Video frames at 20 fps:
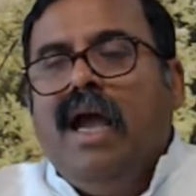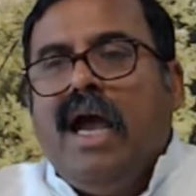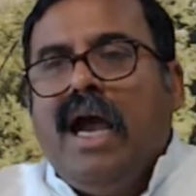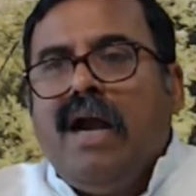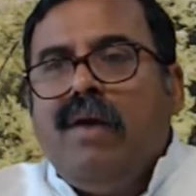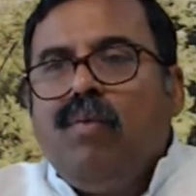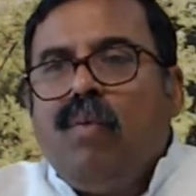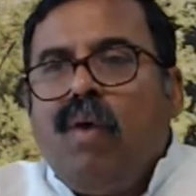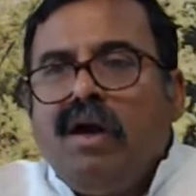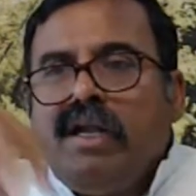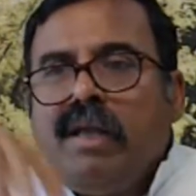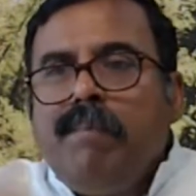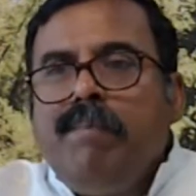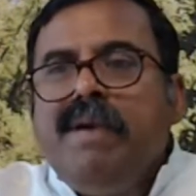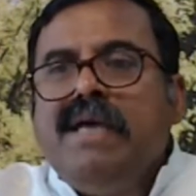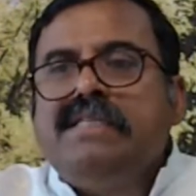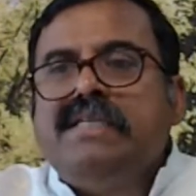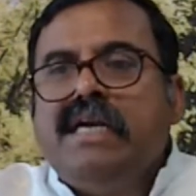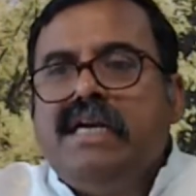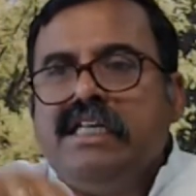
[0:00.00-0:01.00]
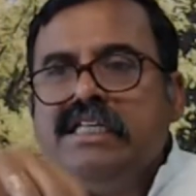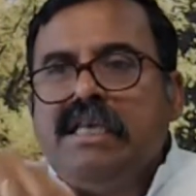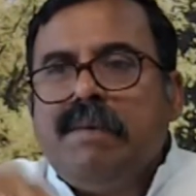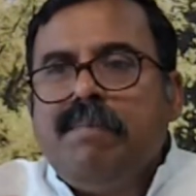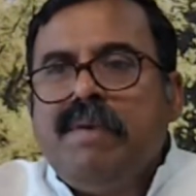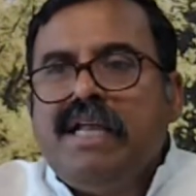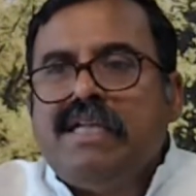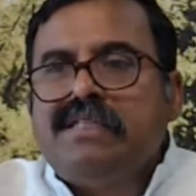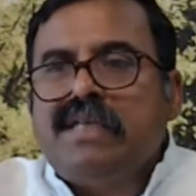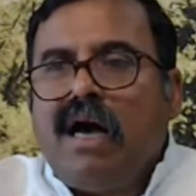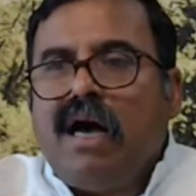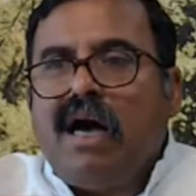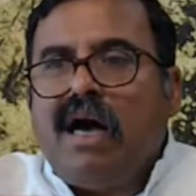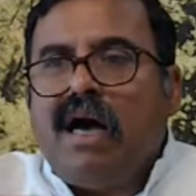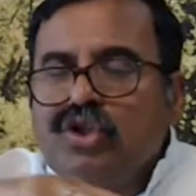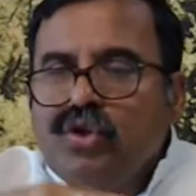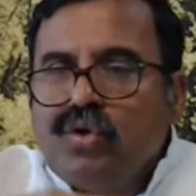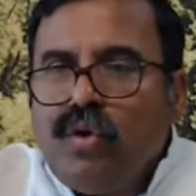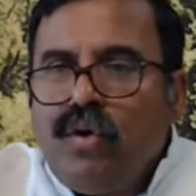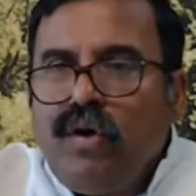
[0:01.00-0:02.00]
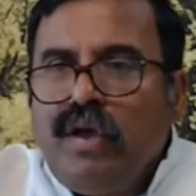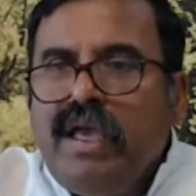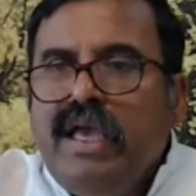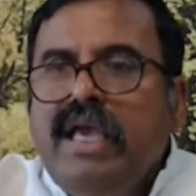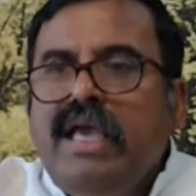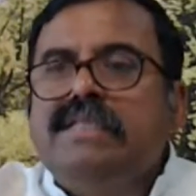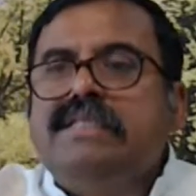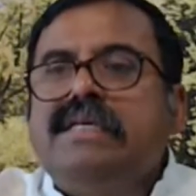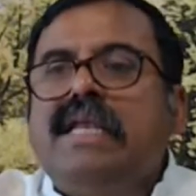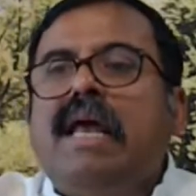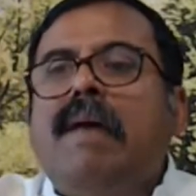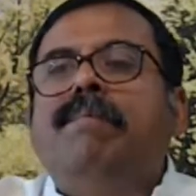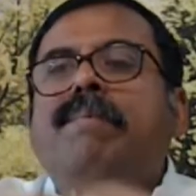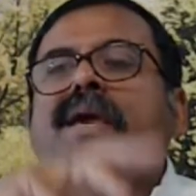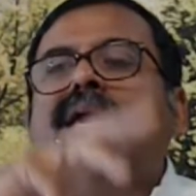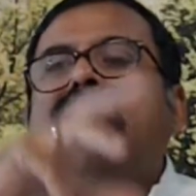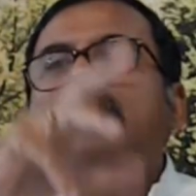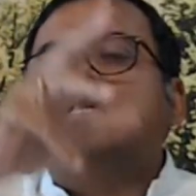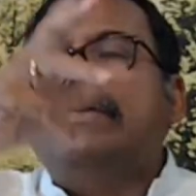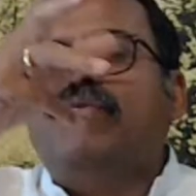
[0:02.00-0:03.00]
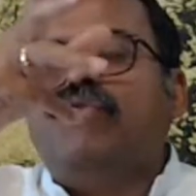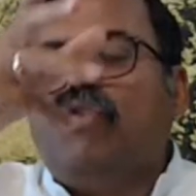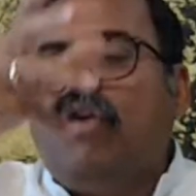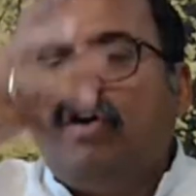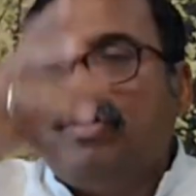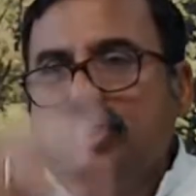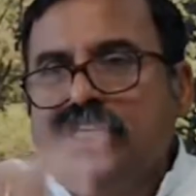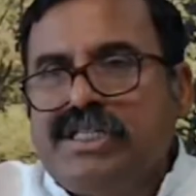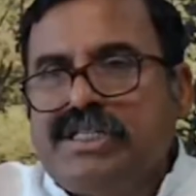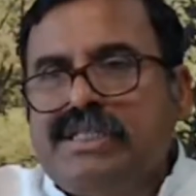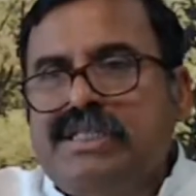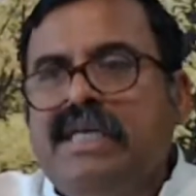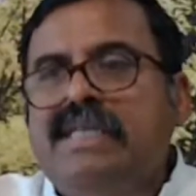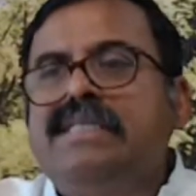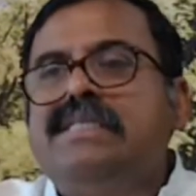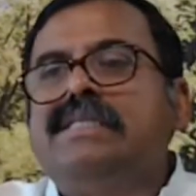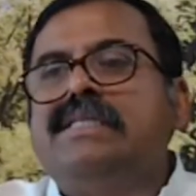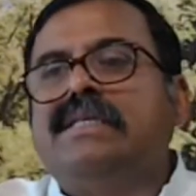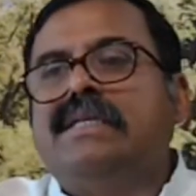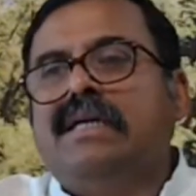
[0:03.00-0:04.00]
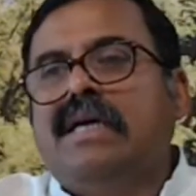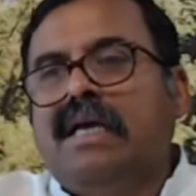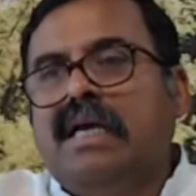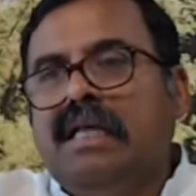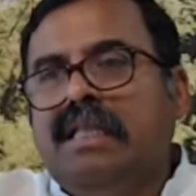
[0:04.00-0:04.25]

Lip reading: And what appears and disappears also is an appearance of consciousness